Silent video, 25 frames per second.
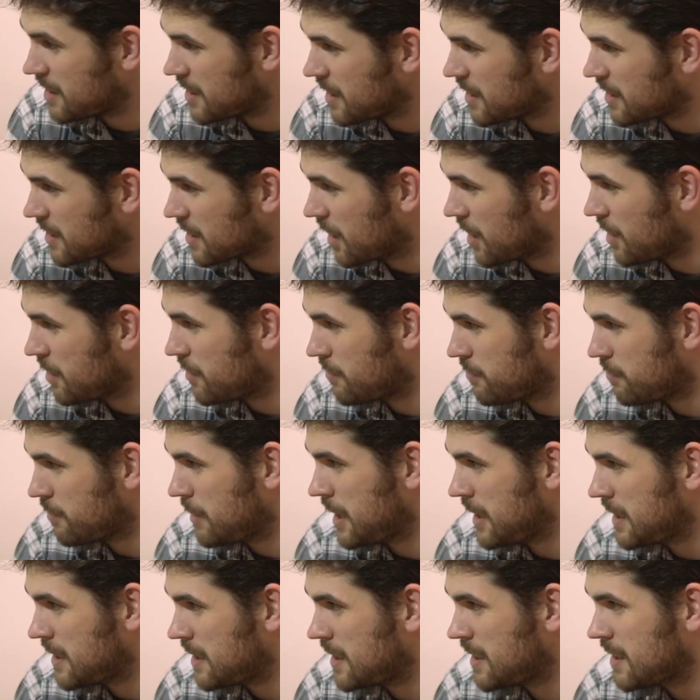that kind of
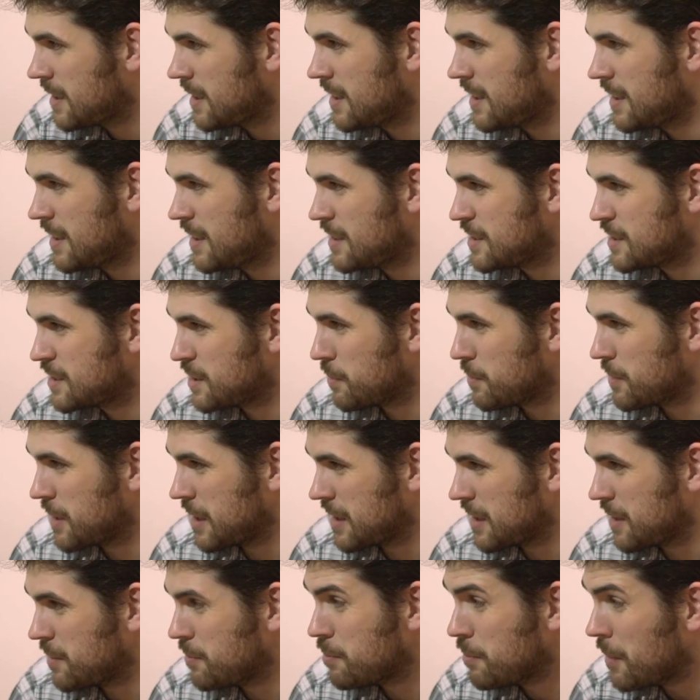make
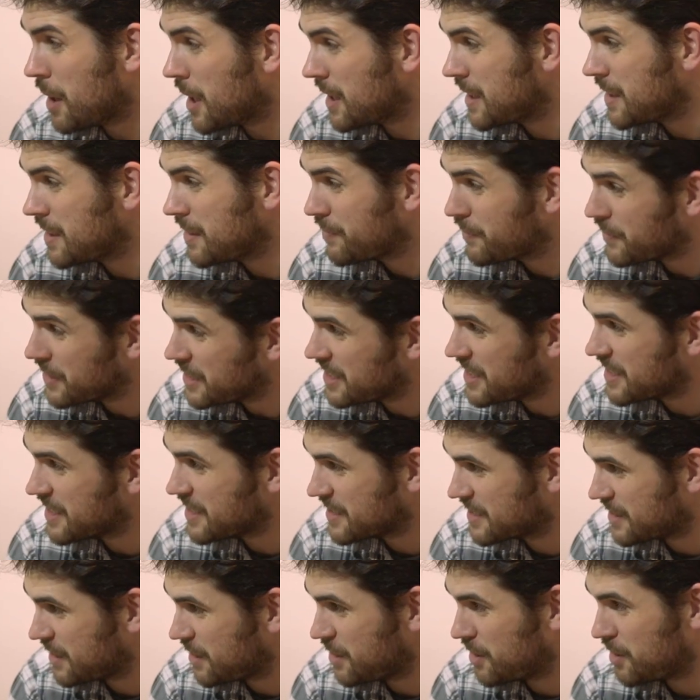something that might be
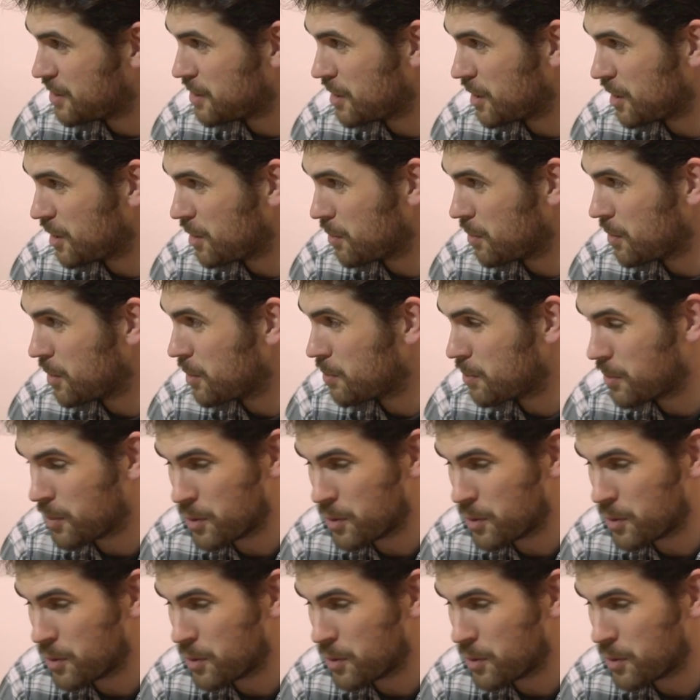considered a little bit